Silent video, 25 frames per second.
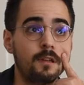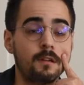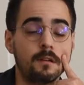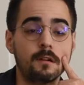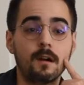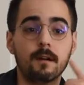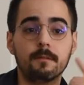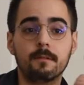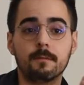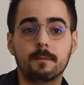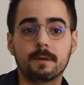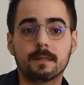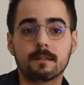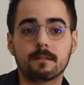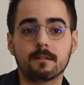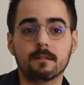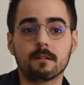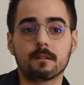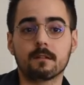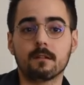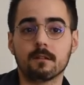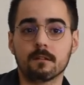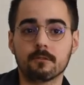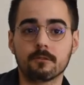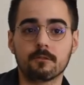governmental
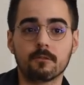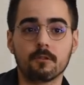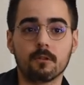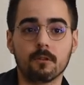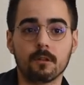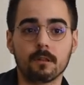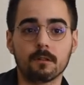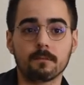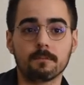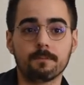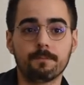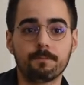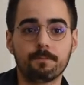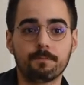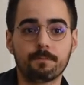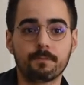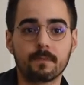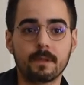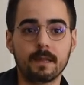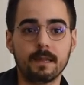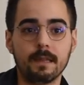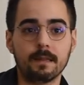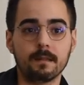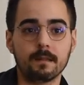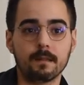control
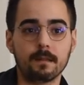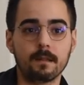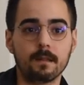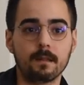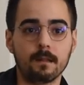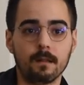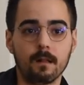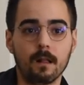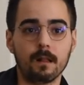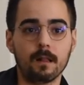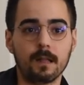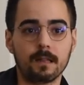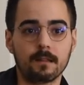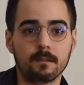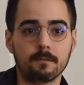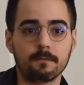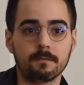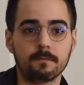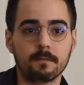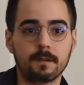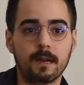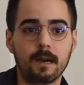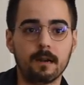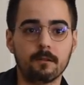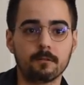in a lot of
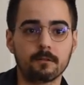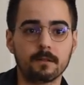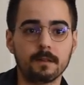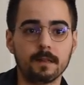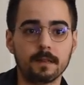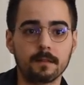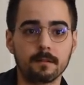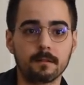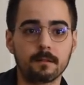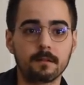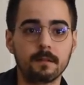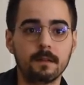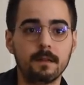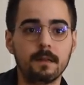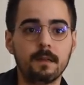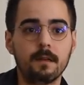outlets.